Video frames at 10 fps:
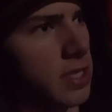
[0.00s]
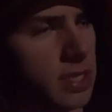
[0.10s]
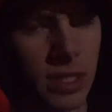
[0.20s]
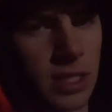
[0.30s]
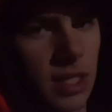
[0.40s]

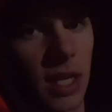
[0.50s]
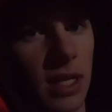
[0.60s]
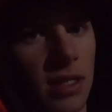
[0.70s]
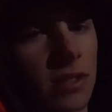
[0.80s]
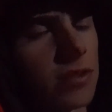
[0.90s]
just
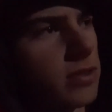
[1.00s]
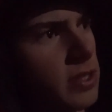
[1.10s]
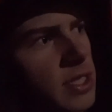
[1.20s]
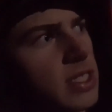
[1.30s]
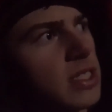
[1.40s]
kind of the whole
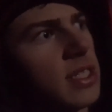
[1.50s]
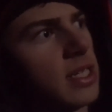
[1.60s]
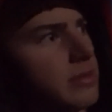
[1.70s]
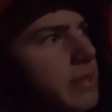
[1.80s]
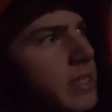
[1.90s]
scene. You
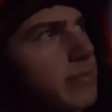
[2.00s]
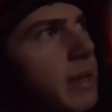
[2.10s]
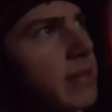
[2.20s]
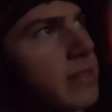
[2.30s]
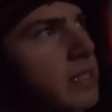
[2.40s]
got some nice
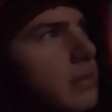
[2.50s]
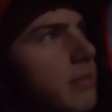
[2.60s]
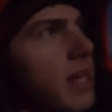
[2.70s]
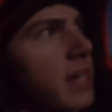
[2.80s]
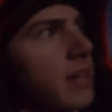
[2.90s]
mountains in the
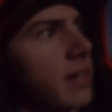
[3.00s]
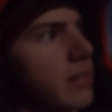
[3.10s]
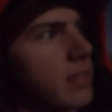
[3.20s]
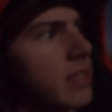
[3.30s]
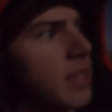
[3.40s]

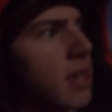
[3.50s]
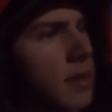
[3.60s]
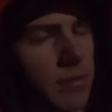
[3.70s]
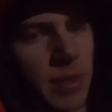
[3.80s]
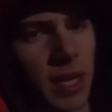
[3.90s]
background,
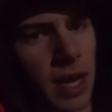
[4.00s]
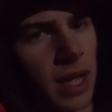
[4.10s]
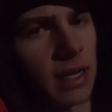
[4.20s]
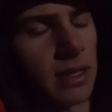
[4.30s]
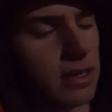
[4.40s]
but
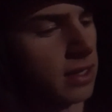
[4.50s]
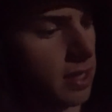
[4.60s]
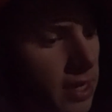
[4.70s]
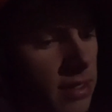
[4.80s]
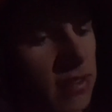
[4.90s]
I
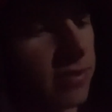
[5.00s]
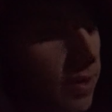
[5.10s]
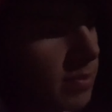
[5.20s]
don't know if